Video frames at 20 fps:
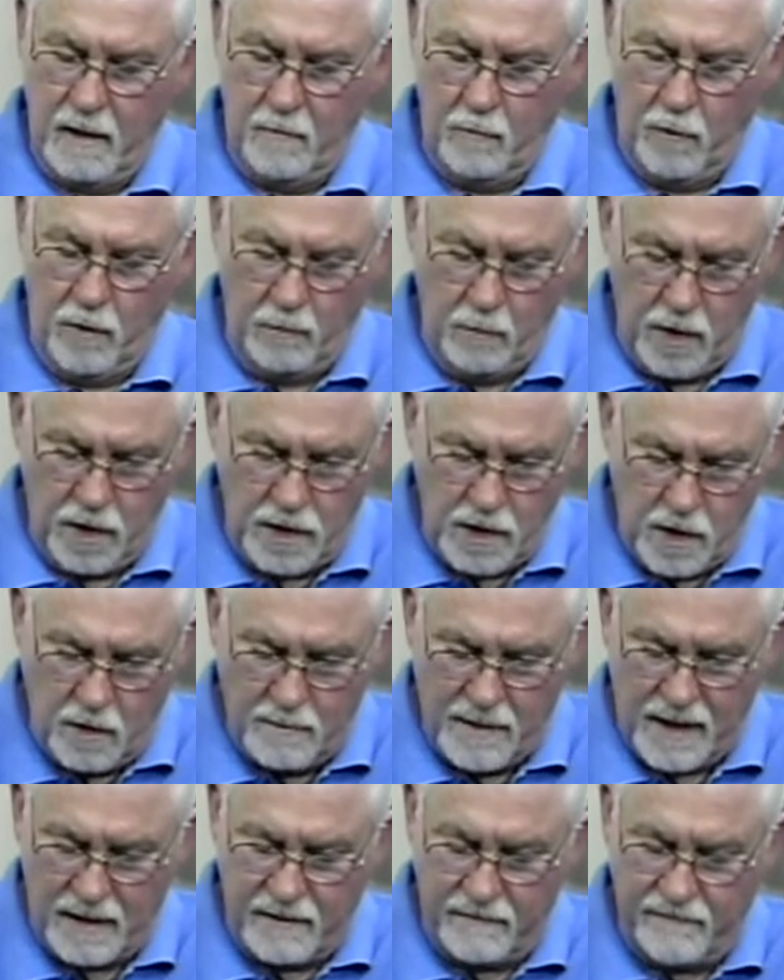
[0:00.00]
when we're
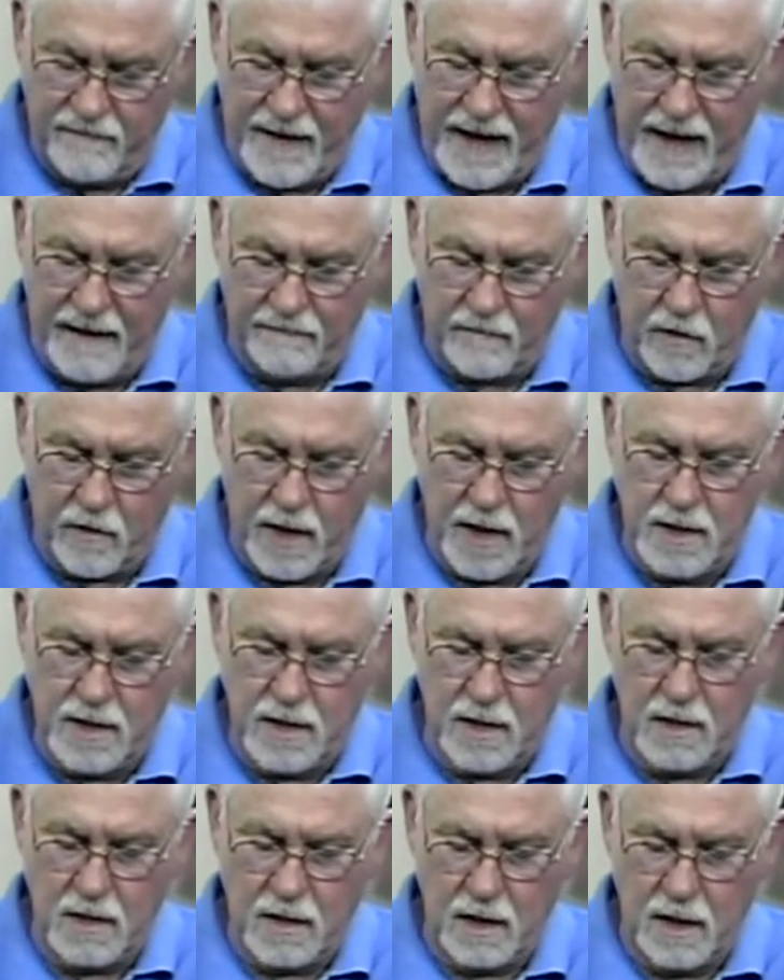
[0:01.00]
talking about the five
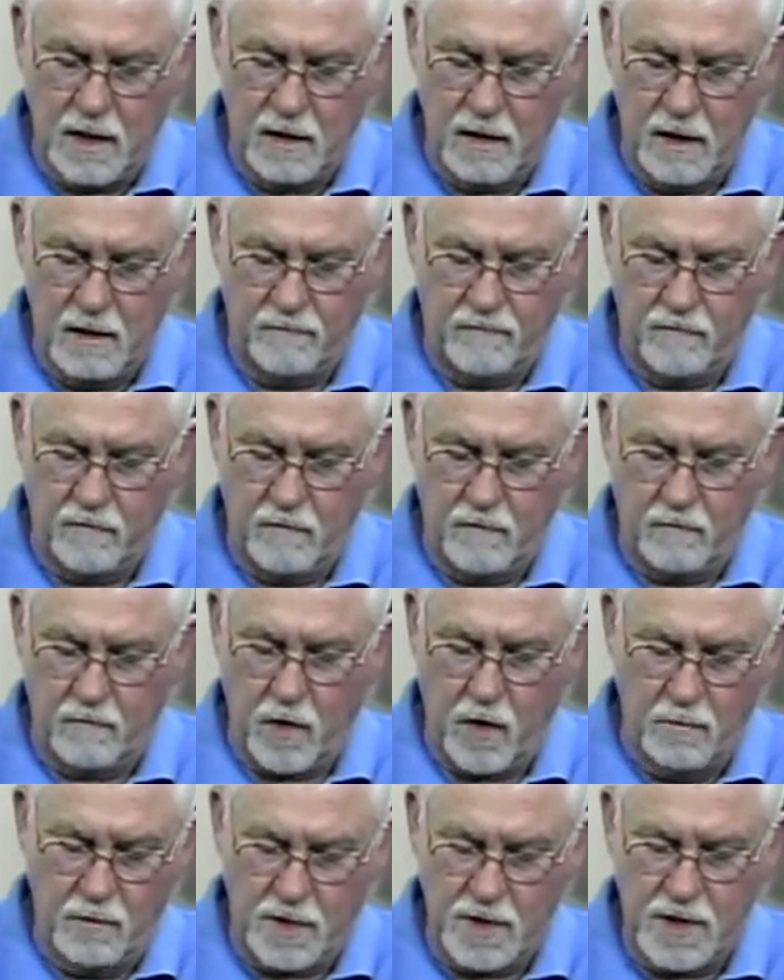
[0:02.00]
graces of
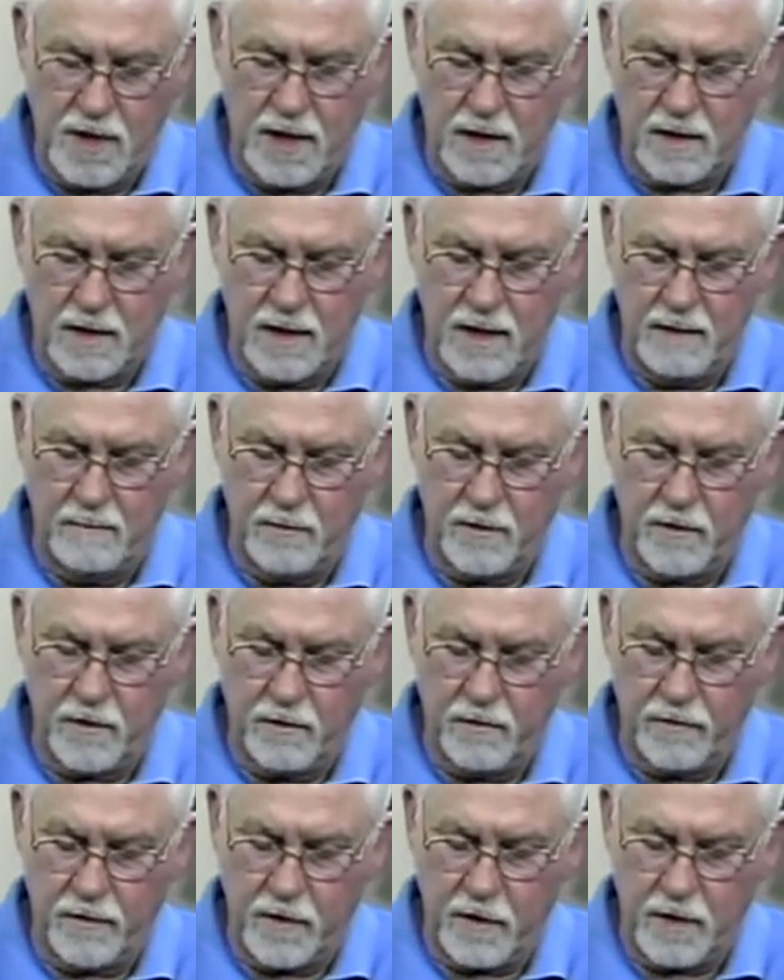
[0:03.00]
Romans 6 11
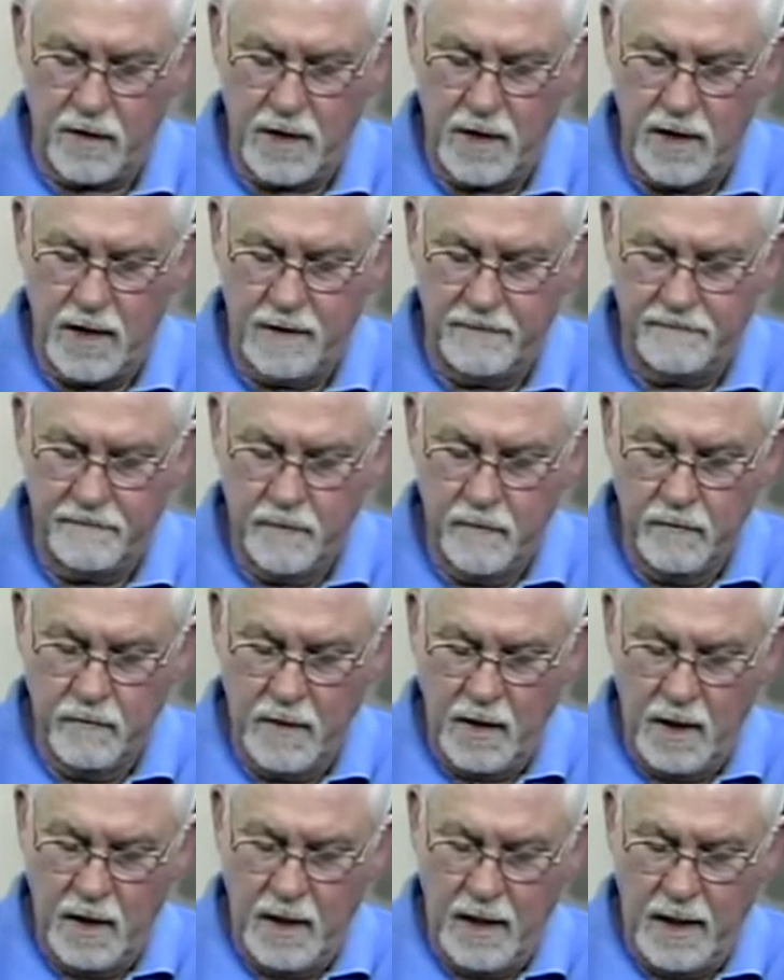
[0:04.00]
through 13,
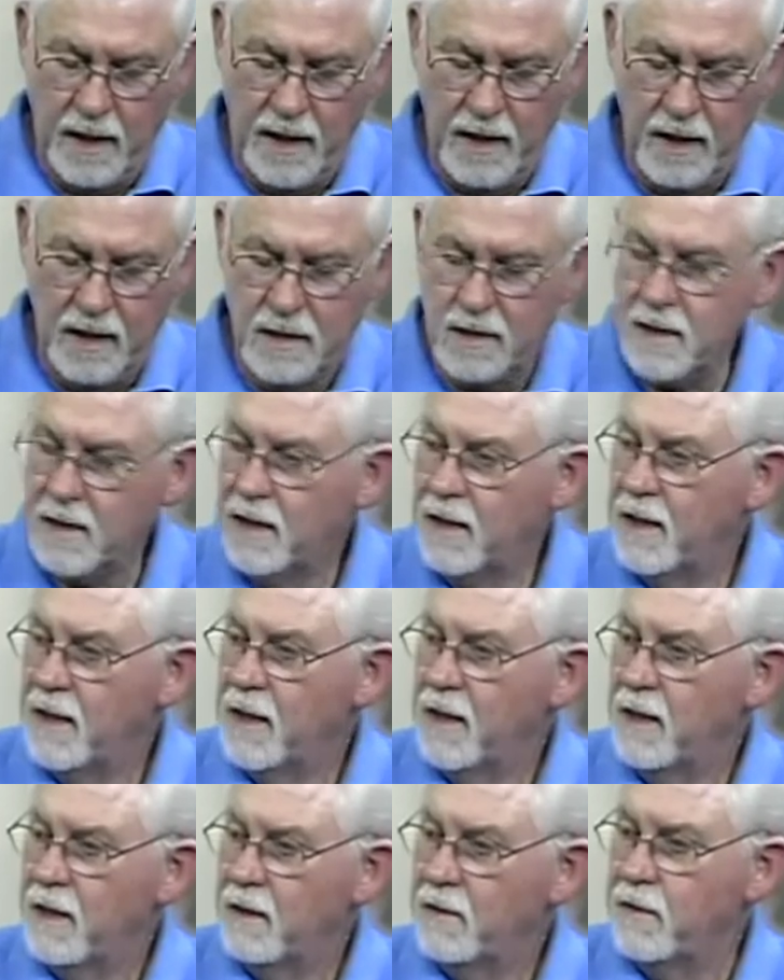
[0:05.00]
is
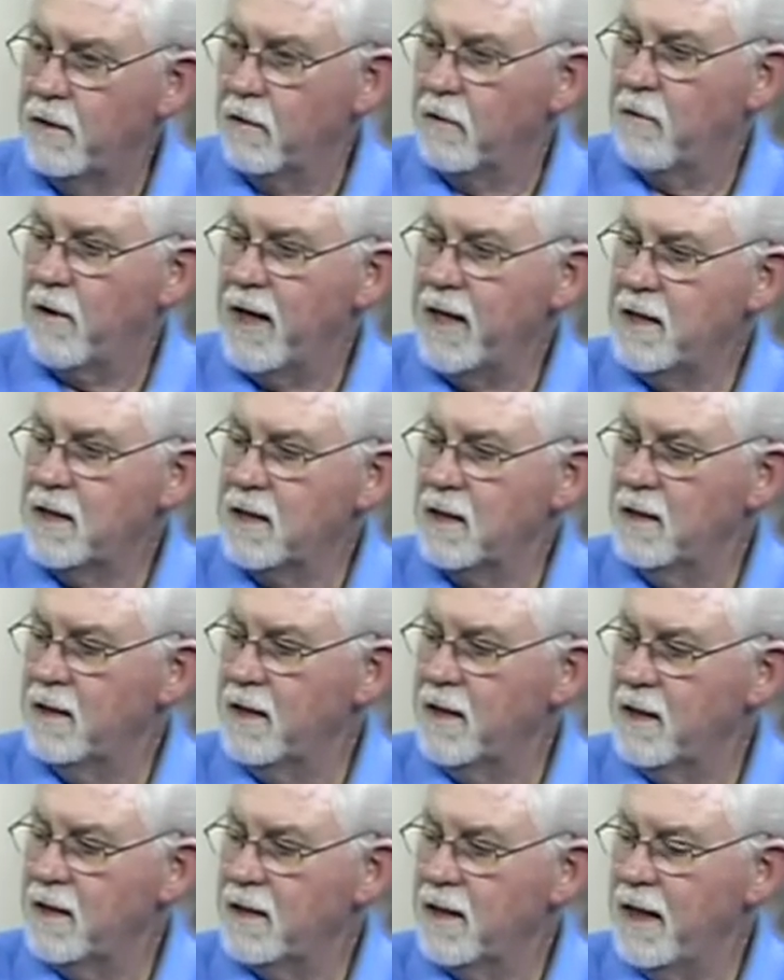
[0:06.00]
the grace
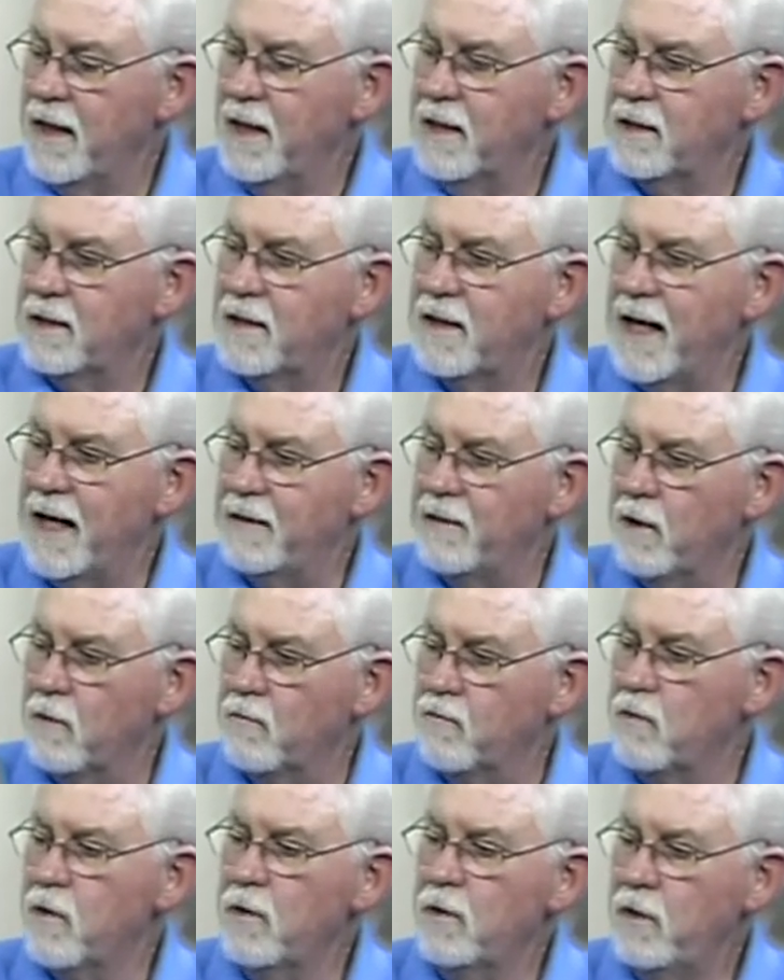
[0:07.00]
in this is that the
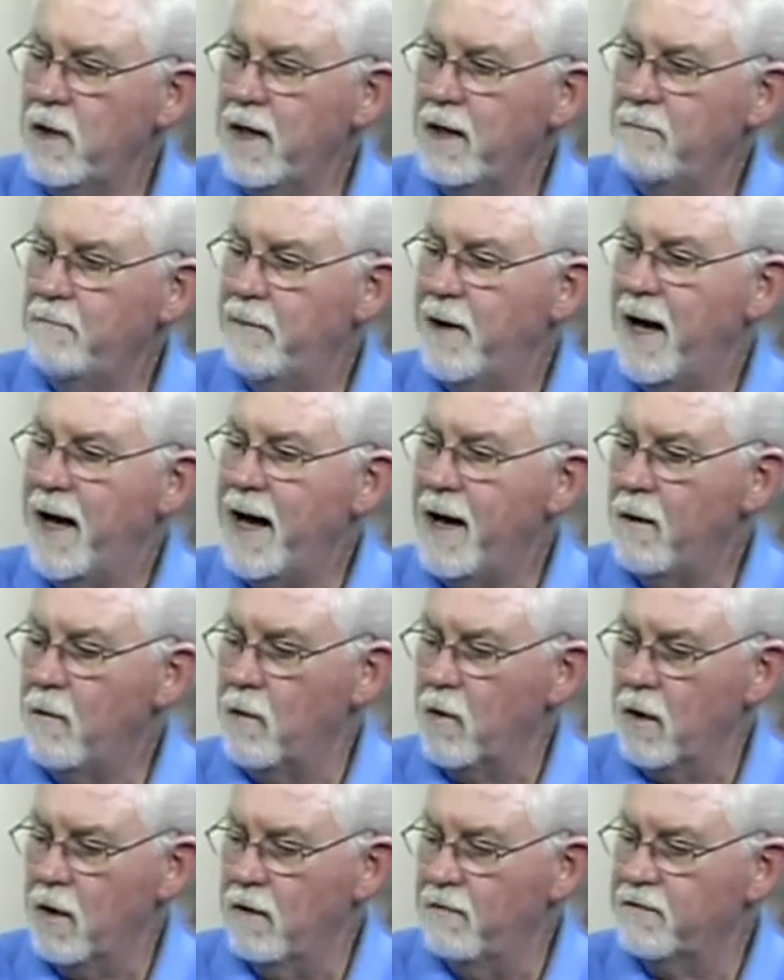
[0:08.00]
ruling
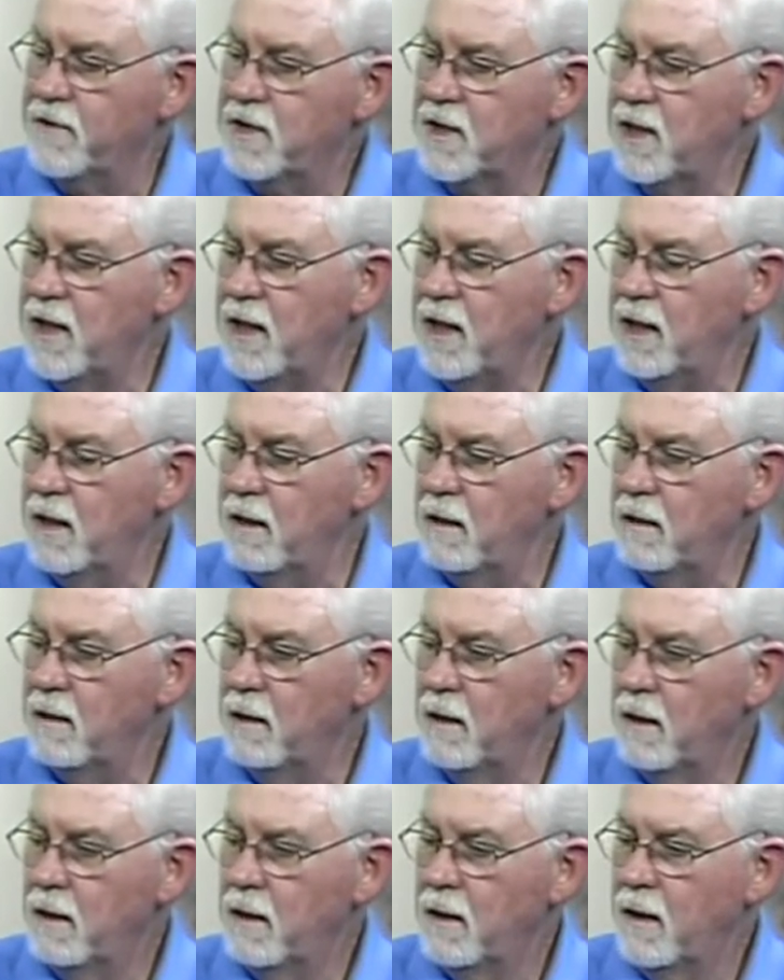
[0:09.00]
power of sin
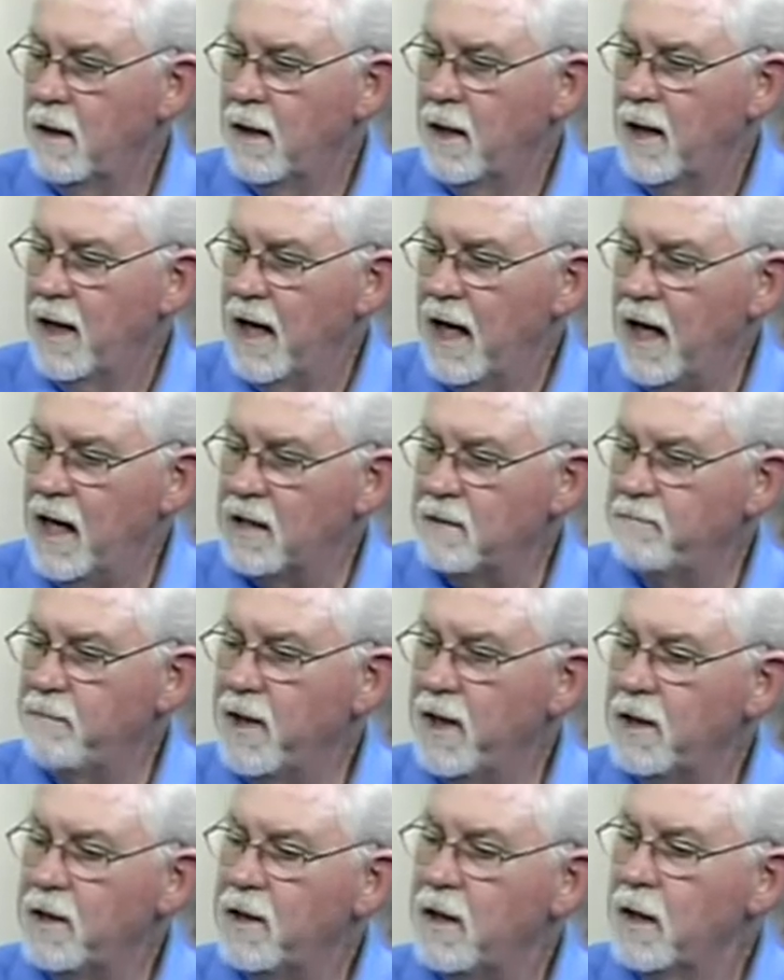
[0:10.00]
has
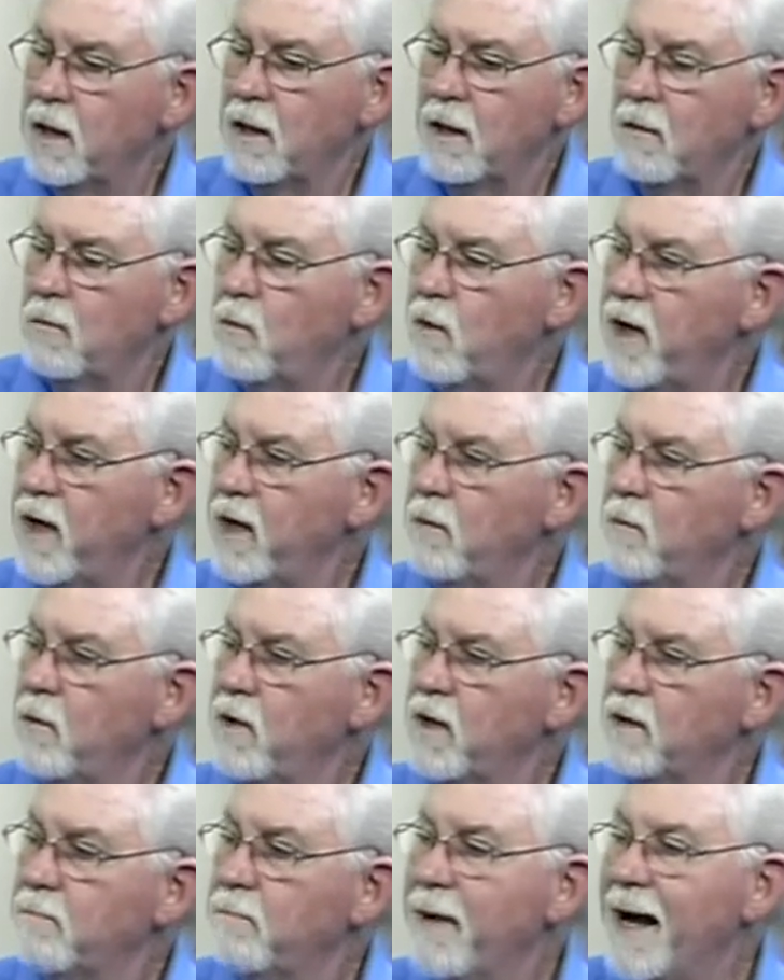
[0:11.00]
been done away
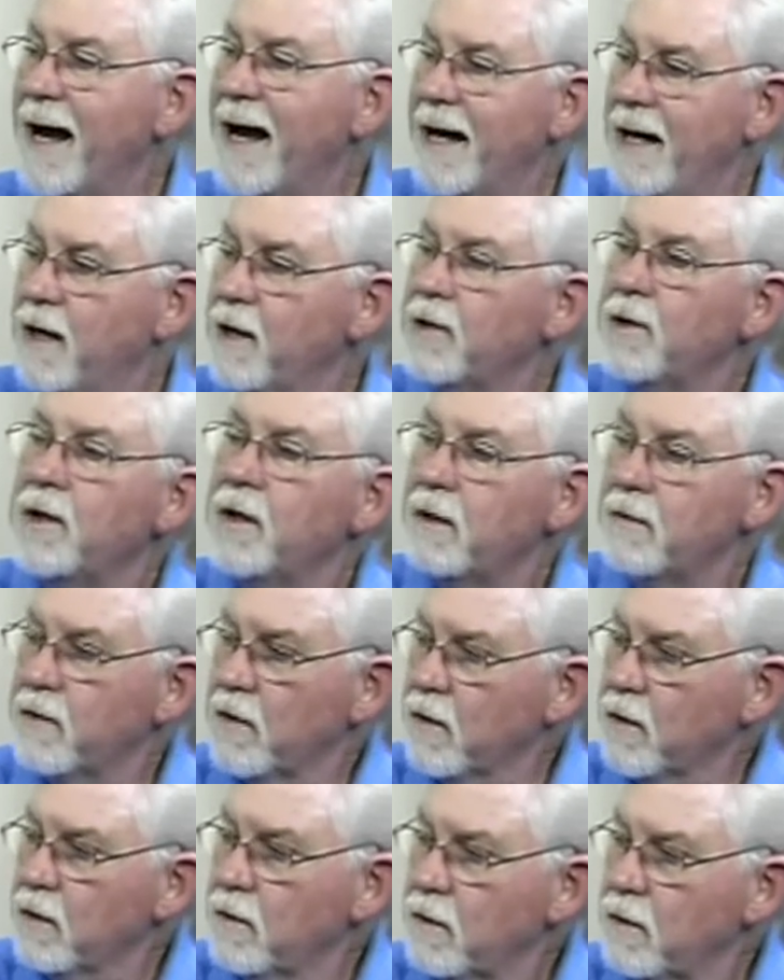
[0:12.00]
with by
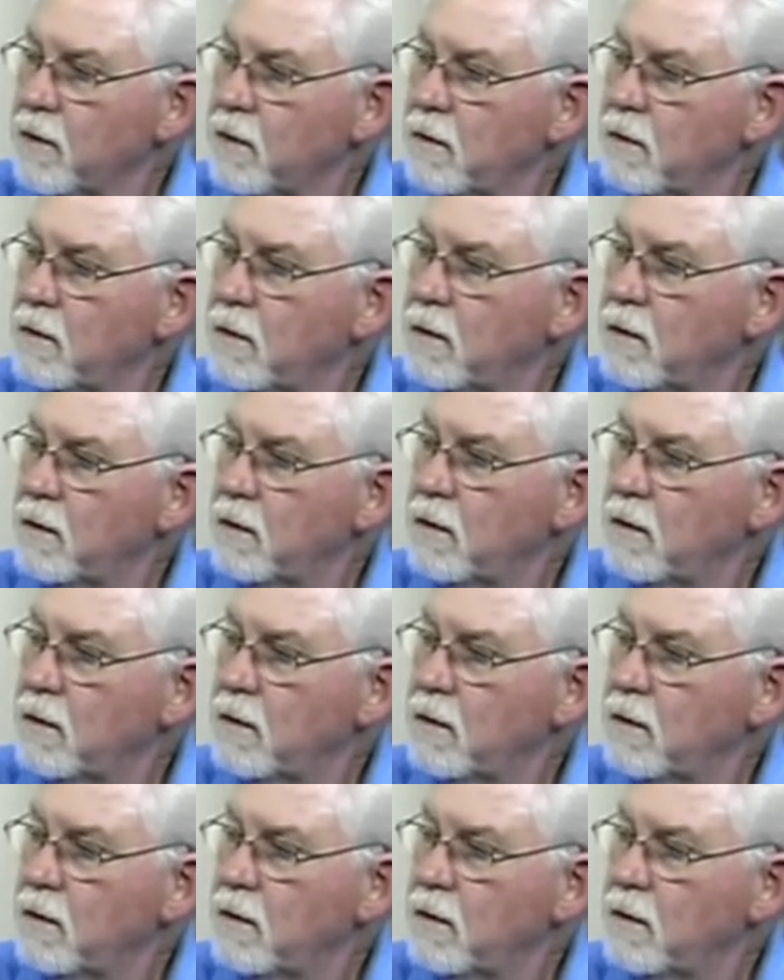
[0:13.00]
another, mm-hmm.